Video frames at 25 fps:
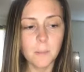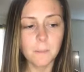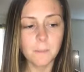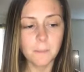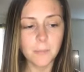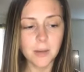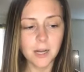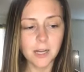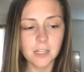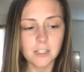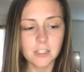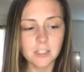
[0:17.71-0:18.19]

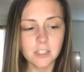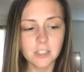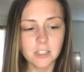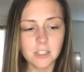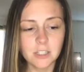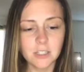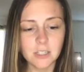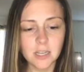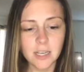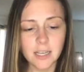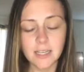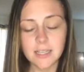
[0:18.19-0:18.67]
much
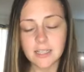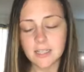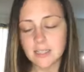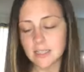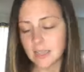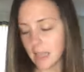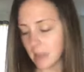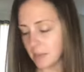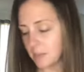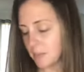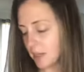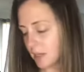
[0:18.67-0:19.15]

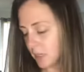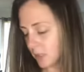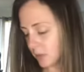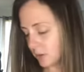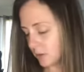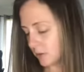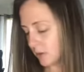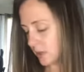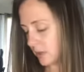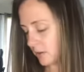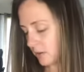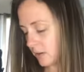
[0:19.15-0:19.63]
excitement
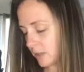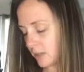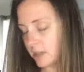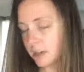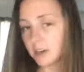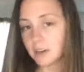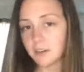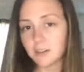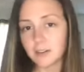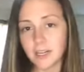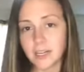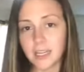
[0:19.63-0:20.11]
going on
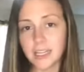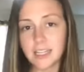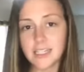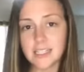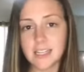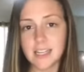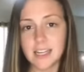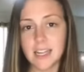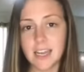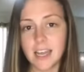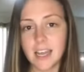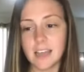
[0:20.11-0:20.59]
already
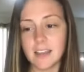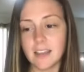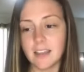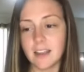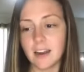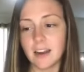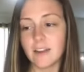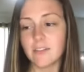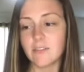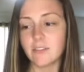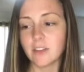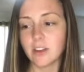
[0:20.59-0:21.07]
today that
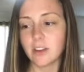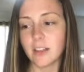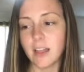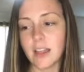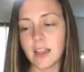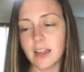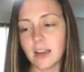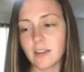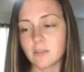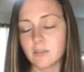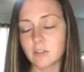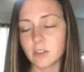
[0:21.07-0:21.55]
I feel like
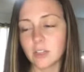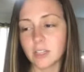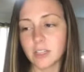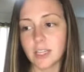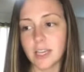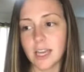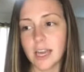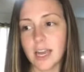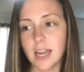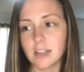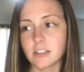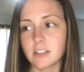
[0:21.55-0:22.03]
I've really
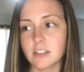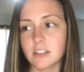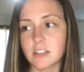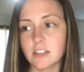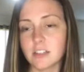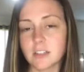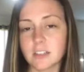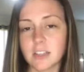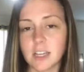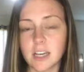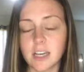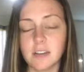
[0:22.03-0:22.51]
had to
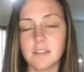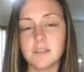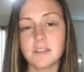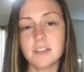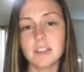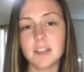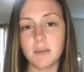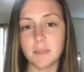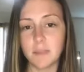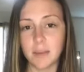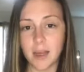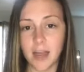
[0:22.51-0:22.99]
just kind of
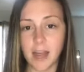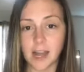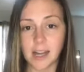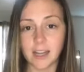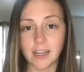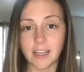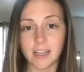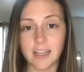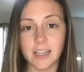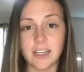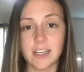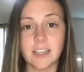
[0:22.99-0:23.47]
step back
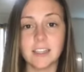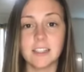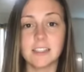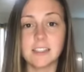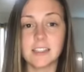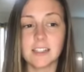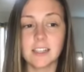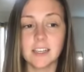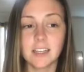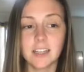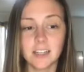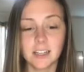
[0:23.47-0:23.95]
and
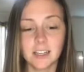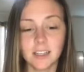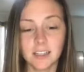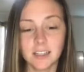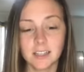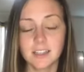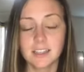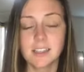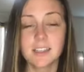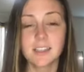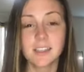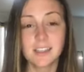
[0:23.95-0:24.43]

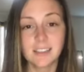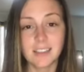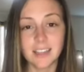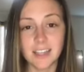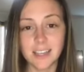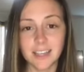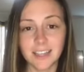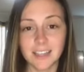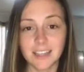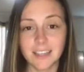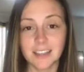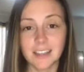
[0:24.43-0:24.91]

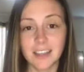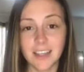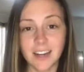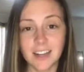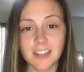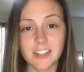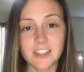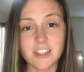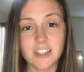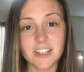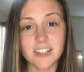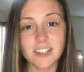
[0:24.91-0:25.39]
like let
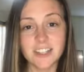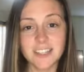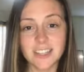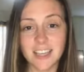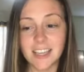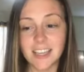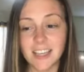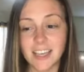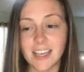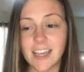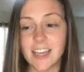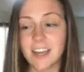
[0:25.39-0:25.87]
it just
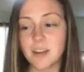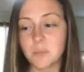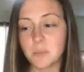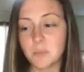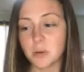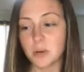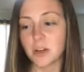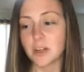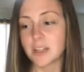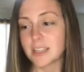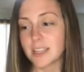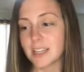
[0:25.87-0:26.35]
sink in and
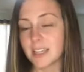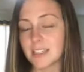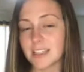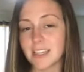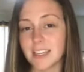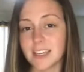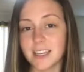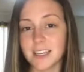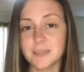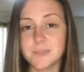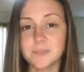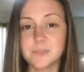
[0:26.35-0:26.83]
process
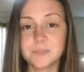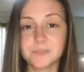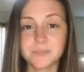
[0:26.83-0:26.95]
it